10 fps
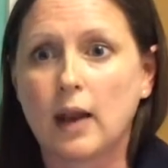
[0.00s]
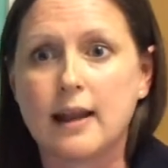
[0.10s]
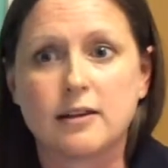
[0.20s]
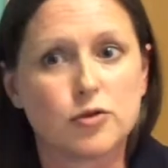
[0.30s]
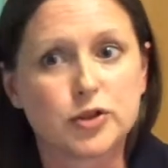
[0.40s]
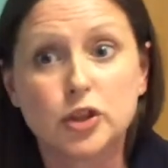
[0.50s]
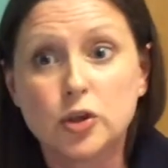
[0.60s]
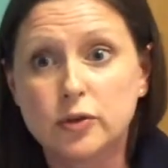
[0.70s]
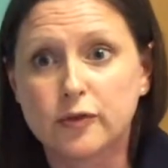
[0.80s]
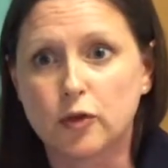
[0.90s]
and it's not a
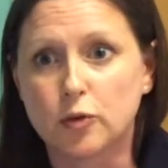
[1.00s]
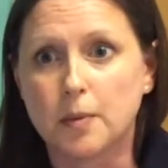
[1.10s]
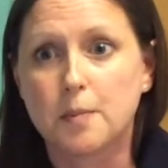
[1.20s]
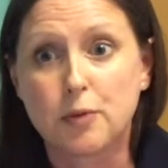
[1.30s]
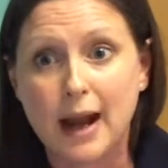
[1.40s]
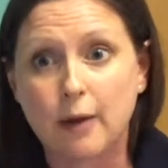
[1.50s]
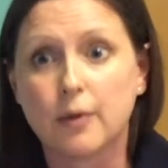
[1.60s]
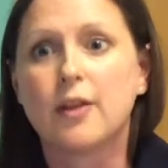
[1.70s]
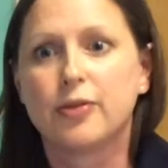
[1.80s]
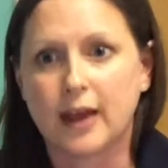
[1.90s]
uniform
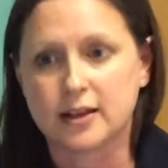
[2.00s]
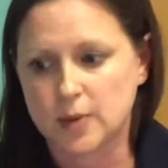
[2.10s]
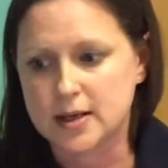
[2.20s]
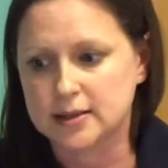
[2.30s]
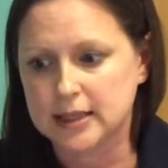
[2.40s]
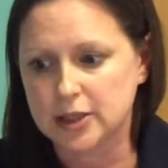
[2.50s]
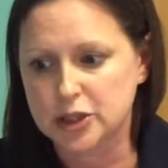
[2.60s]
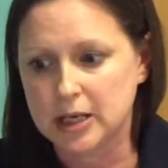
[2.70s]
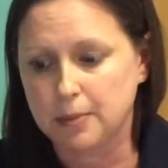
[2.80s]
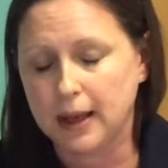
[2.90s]
brown, that's when to see the
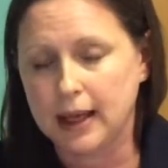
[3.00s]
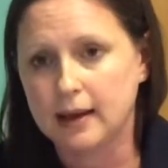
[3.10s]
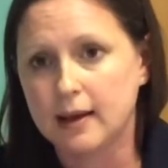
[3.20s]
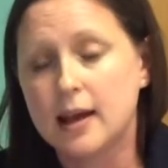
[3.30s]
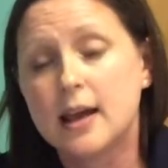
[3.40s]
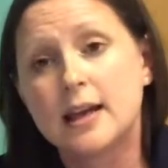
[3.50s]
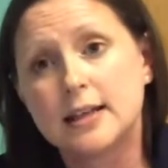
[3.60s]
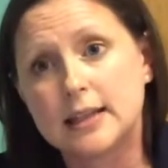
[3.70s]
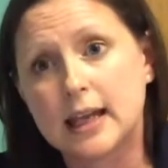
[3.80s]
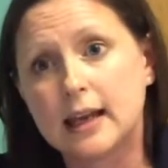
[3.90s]
GP.
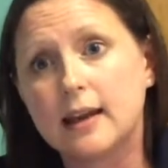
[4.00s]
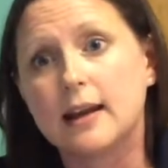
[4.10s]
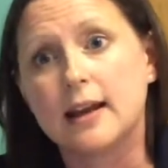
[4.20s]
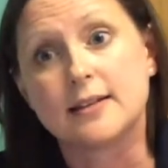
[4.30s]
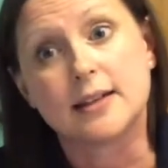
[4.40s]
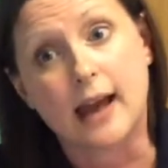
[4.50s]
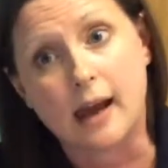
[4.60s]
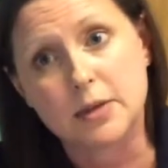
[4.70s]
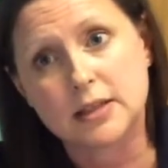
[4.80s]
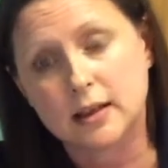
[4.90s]
D is the
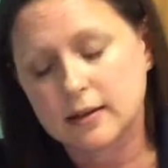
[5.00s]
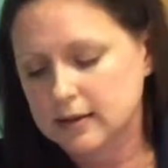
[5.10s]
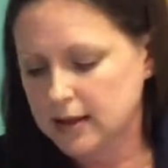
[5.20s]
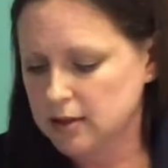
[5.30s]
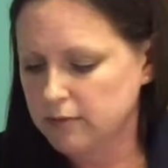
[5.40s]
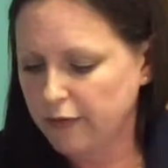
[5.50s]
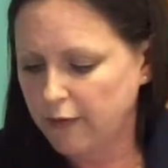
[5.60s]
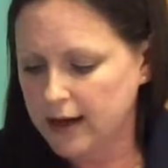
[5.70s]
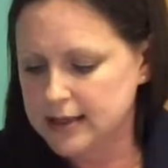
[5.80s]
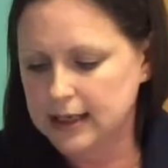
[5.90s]
diameter. As a rough
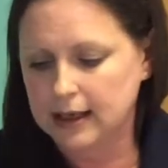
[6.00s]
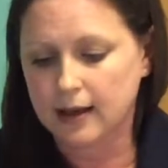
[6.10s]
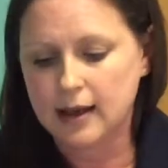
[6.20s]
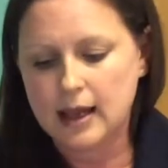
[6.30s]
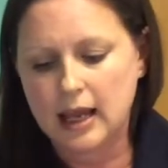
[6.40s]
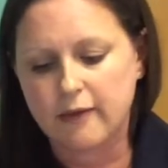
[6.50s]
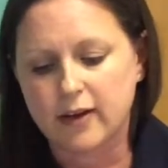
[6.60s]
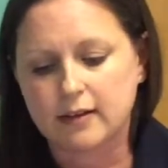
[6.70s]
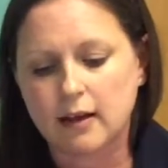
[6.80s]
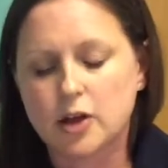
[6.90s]
idea, if
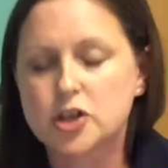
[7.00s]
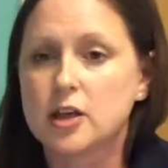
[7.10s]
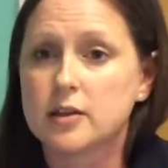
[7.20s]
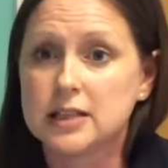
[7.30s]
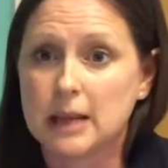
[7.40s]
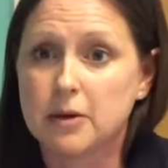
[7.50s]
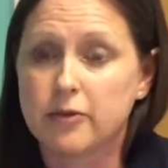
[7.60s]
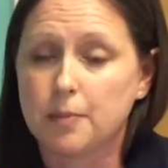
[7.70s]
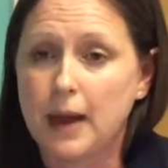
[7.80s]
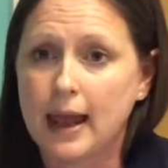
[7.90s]
it's larger than the tip of
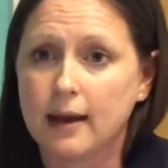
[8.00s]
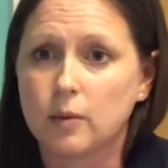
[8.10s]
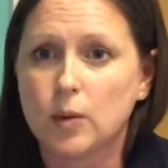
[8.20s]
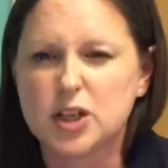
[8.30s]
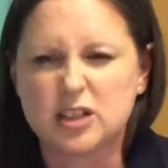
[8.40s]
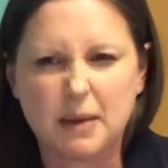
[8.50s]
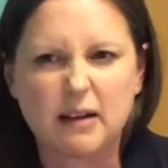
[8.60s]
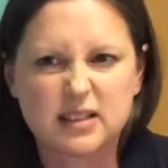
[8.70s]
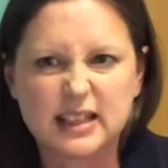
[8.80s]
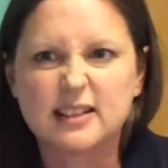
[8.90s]
a pen, which is
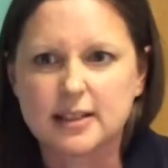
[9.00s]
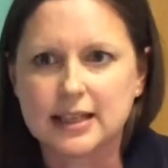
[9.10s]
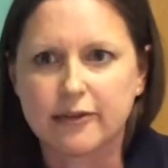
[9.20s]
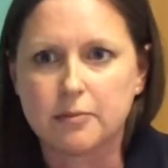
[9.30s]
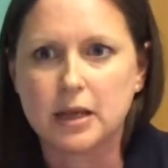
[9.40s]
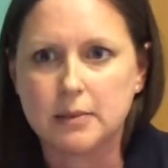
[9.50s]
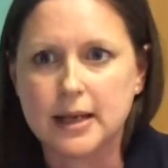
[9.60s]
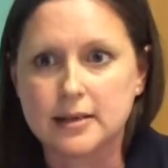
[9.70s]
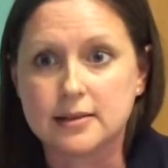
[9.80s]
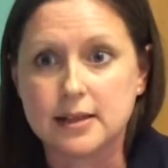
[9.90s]
about 6 to 7
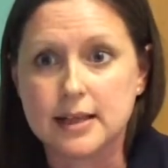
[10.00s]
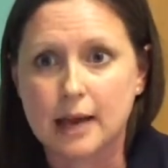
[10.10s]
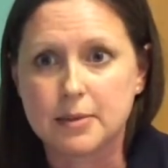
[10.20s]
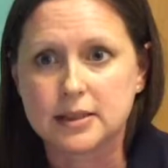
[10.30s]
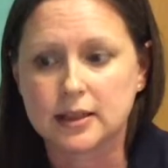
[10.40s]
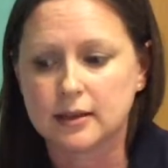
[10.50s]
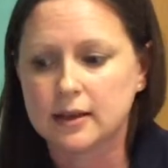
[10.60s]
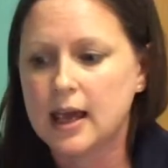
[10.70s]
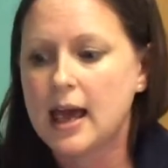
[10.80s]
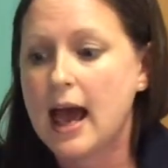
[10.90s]
millimetres in diameter,
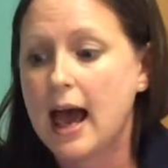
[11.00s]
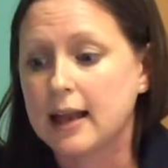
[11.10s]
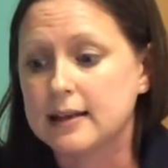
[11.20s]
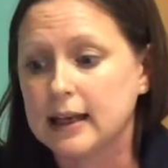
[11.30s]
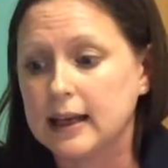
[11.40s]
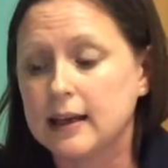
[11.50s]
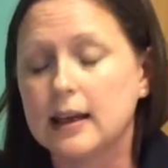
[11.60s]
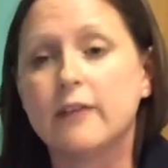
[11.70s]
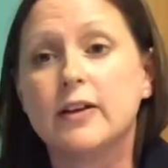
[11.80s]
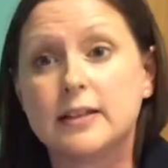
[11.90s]
and E
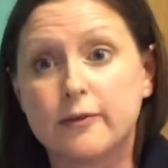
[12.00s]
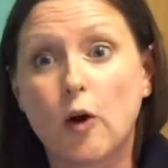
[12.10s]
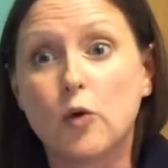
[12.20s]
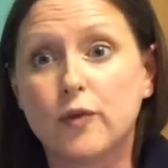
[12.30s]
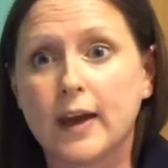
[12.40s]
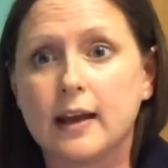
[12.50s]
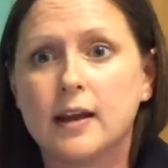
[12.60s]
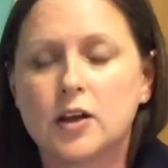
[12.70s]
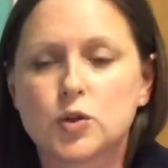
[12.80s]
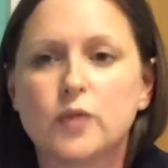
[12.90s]
if it's evolving,
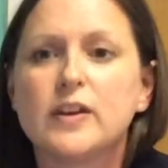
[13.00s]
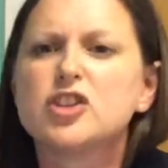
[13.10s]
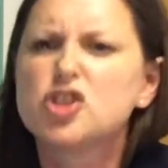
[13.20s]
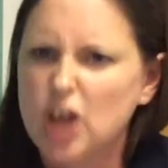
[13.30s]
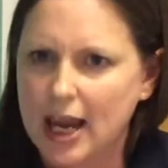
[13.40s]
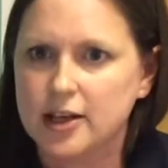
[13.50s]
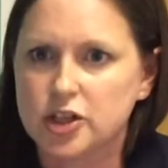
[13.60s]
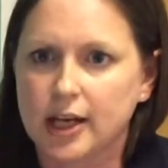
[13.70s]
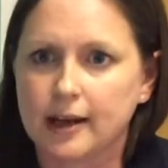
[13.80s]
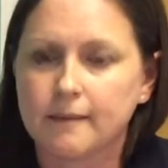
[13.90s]
so if it's
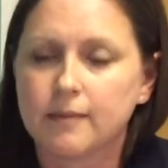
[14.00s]
changing.